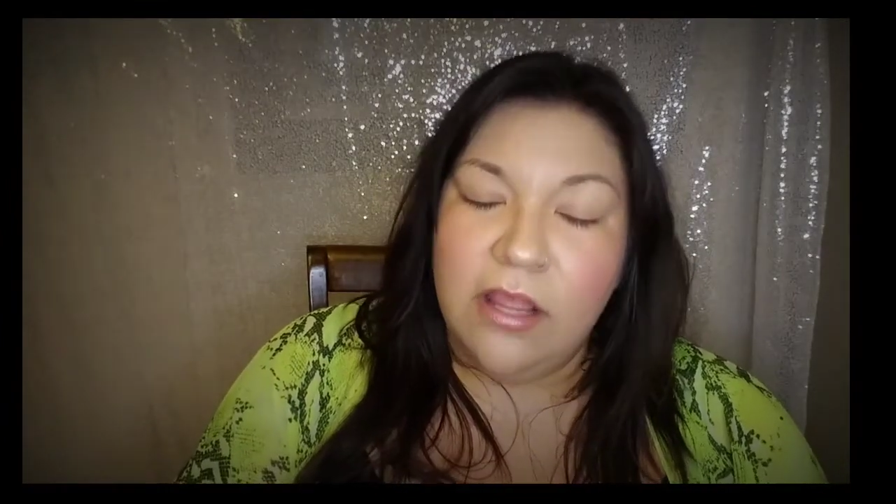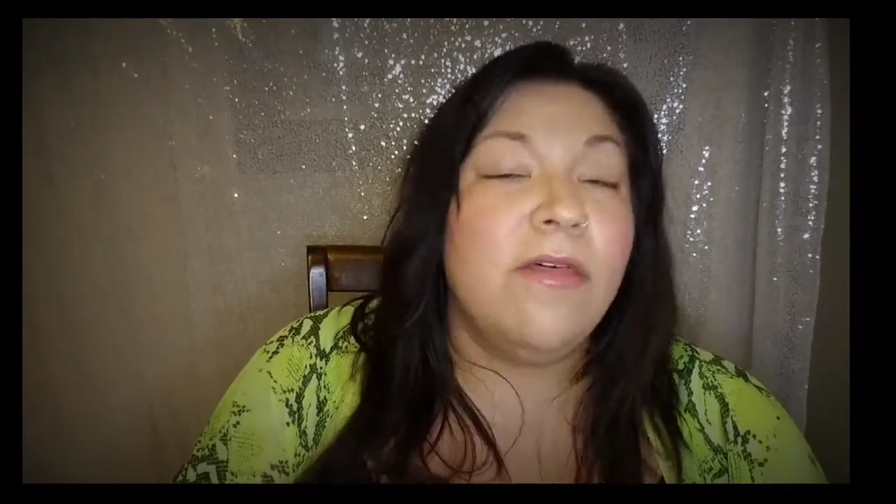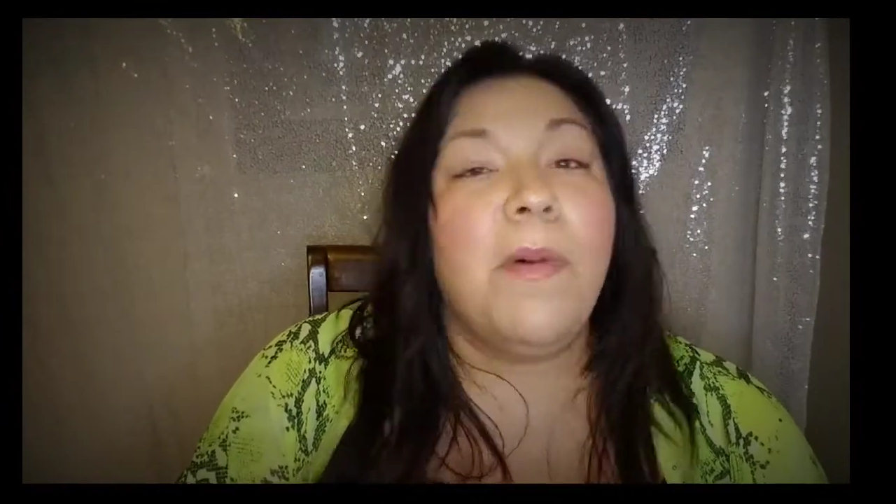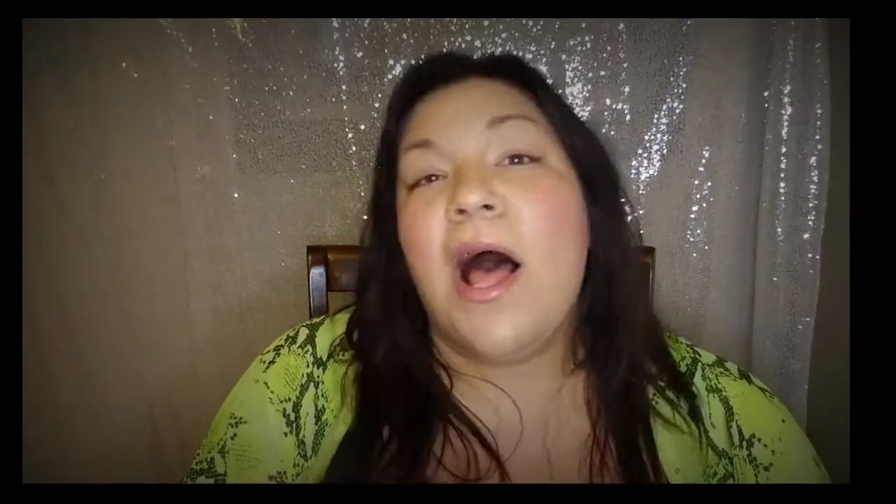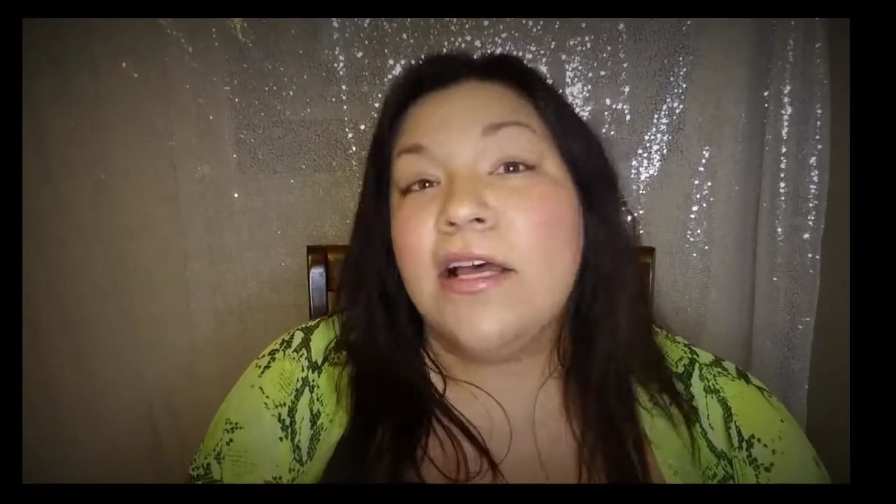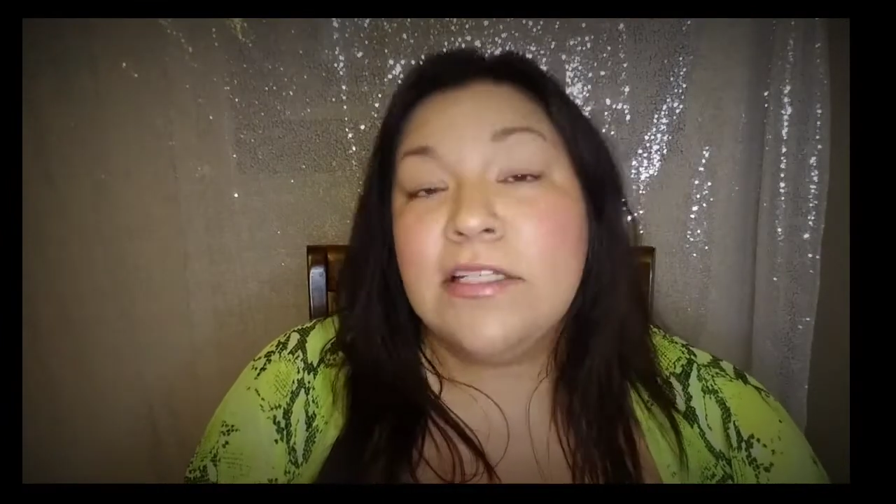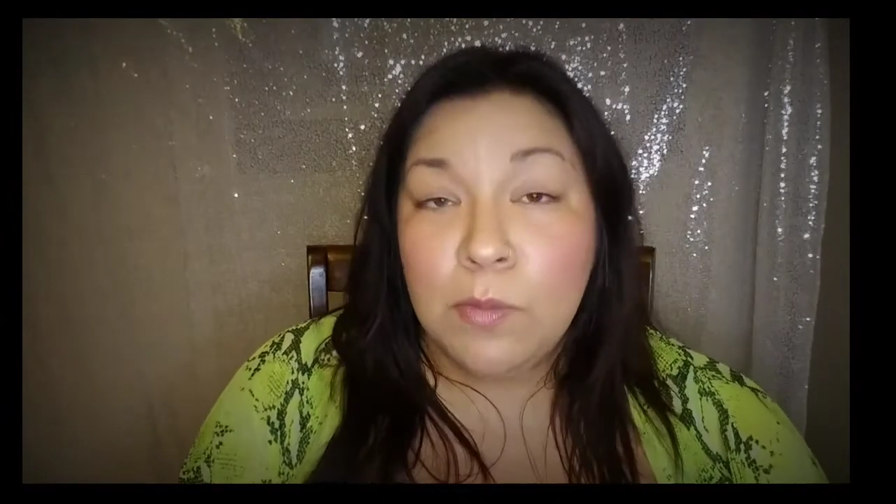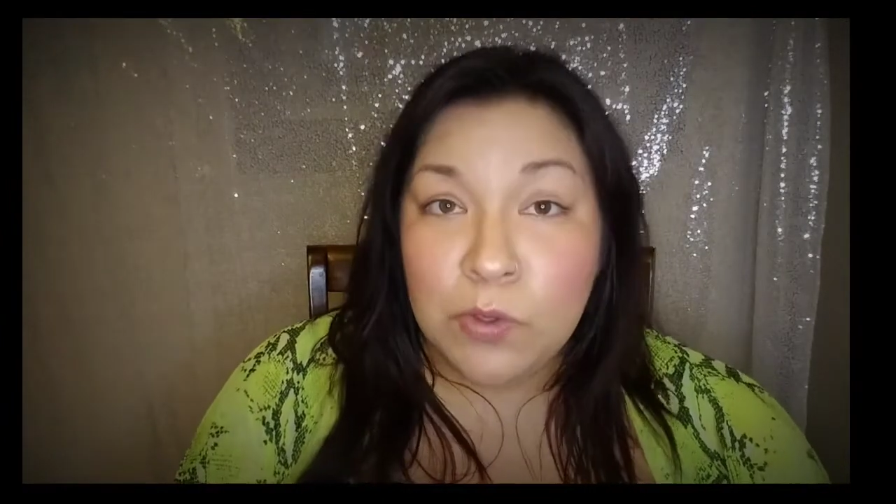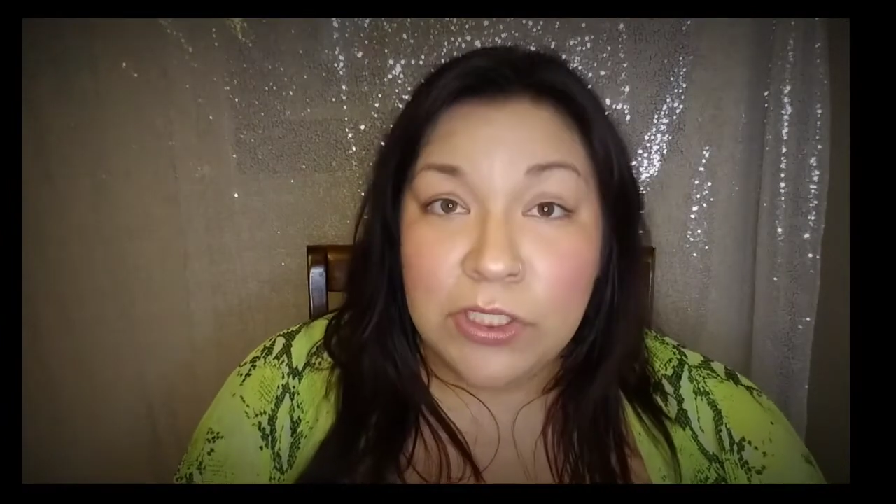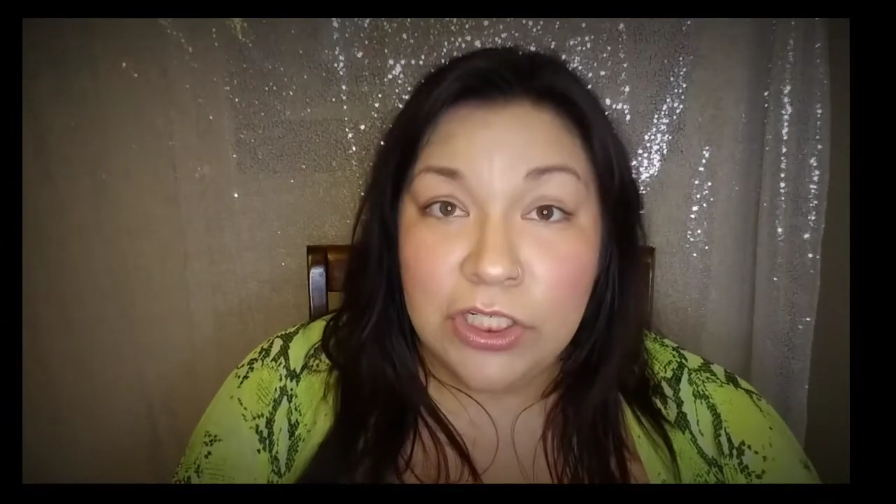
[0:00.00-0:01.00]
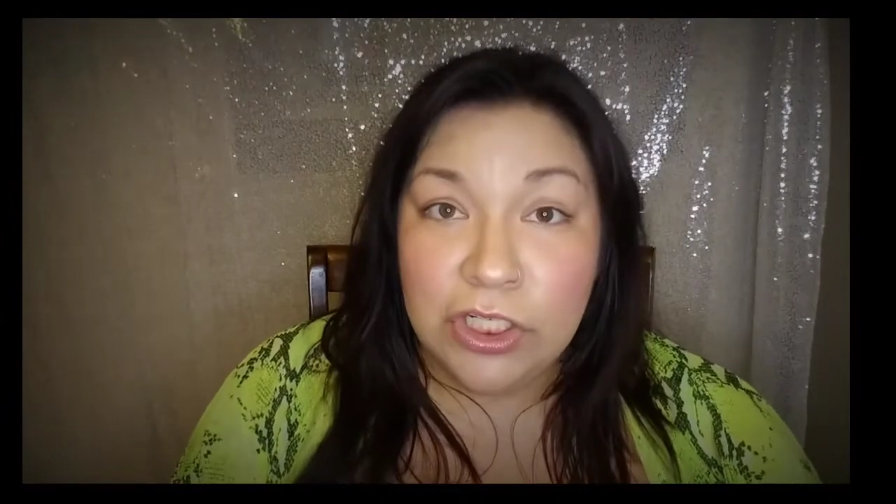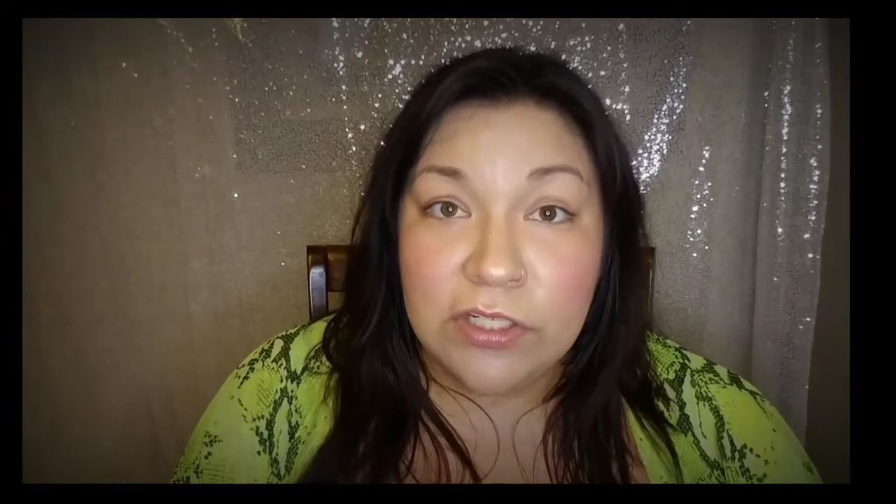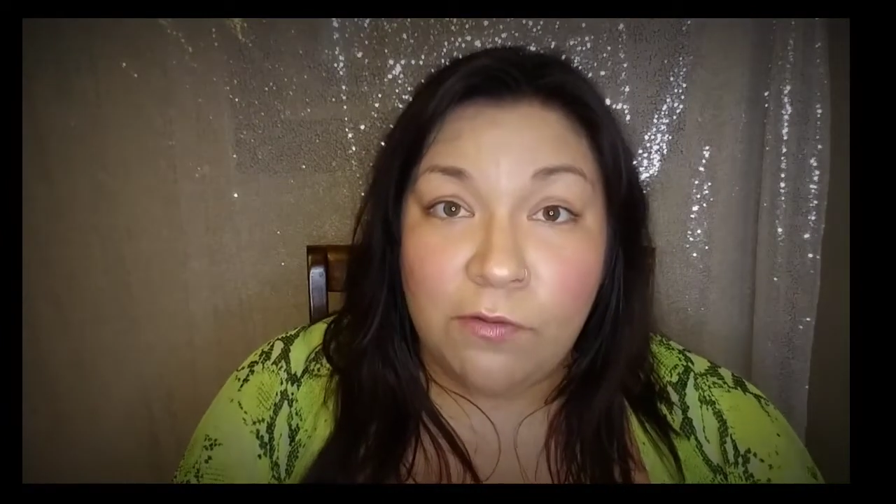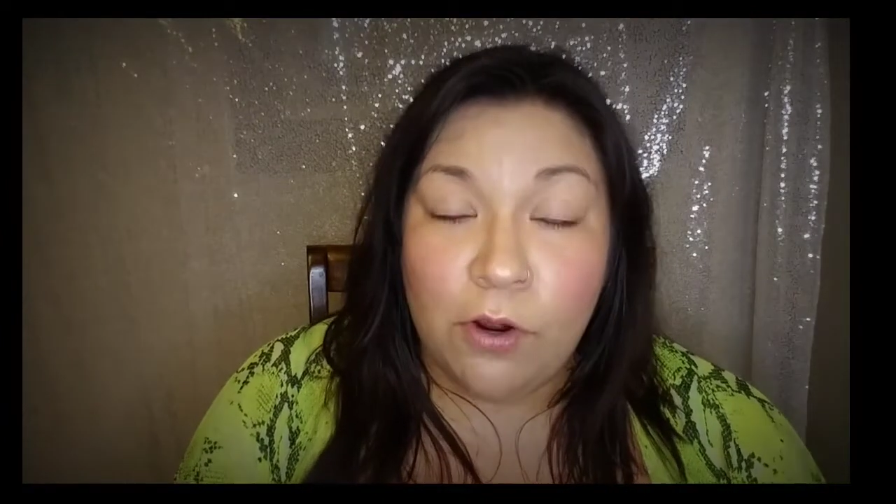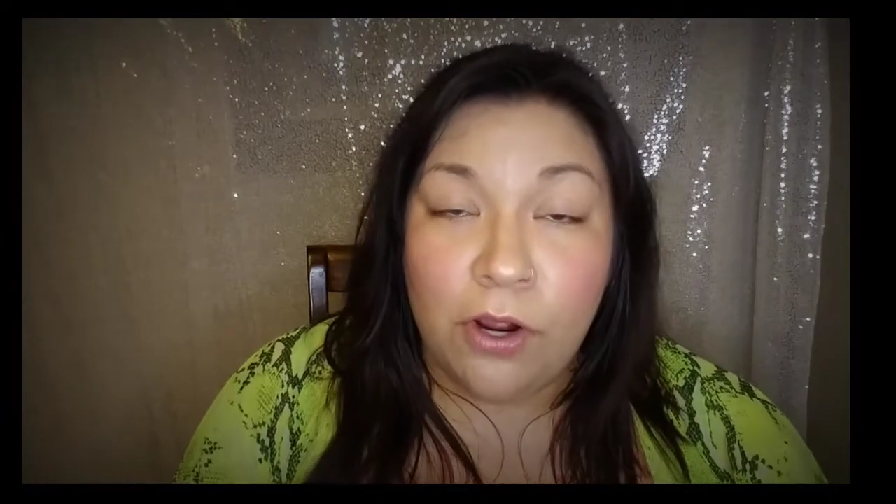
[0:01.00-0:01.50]
the box mostly just
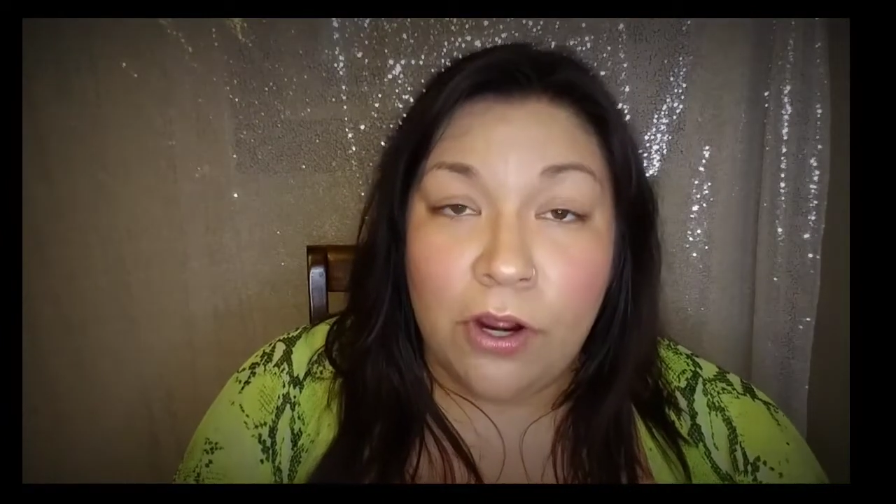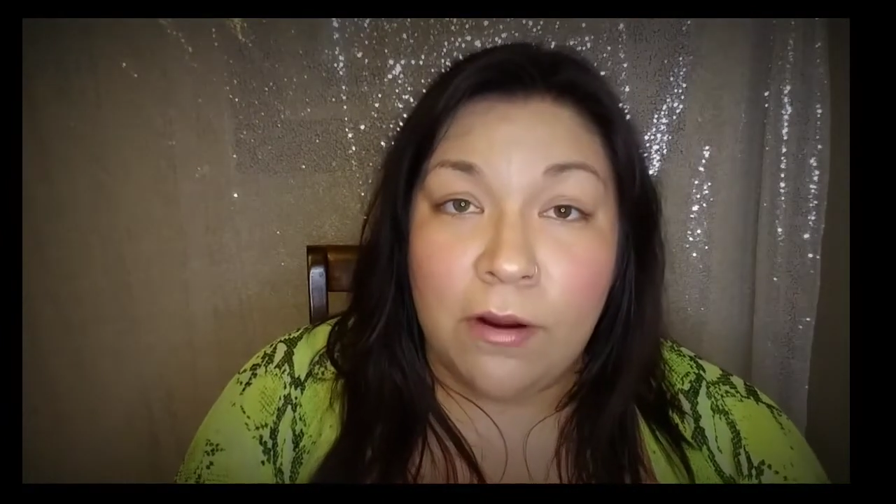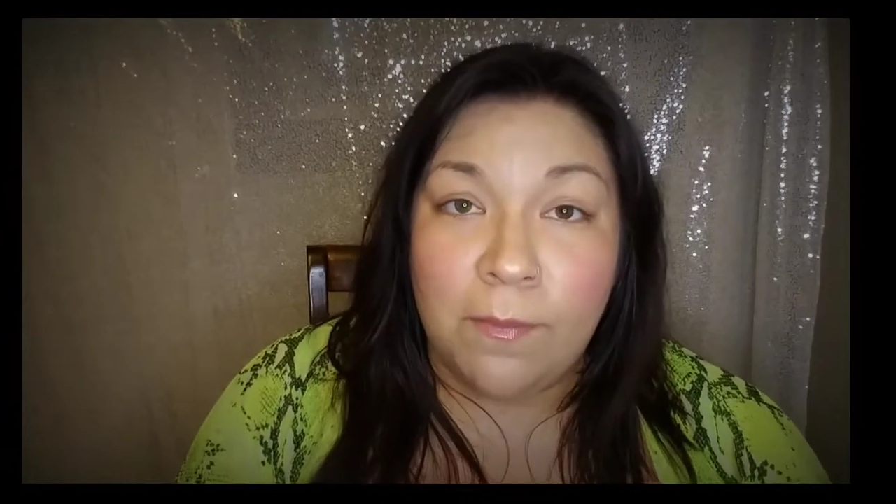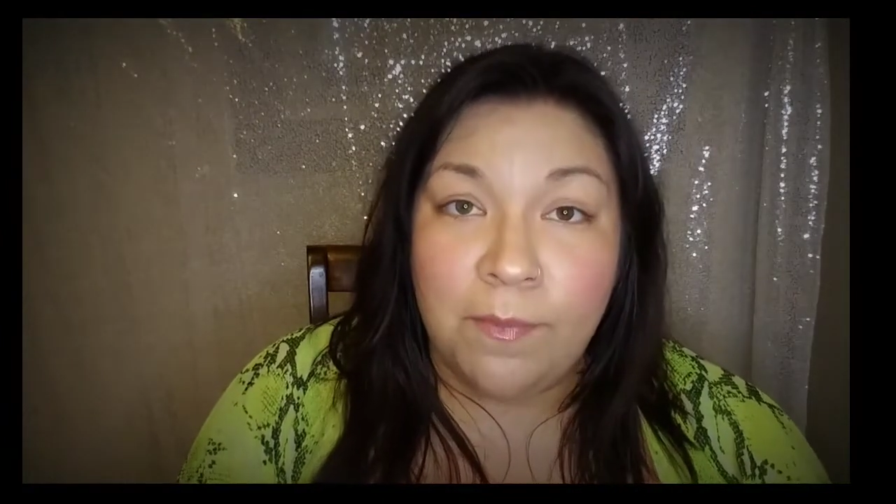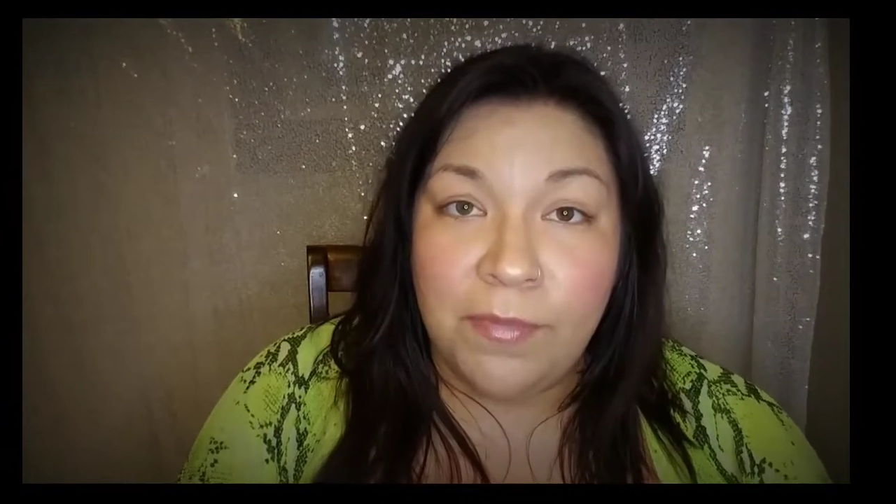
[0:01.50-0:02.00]
for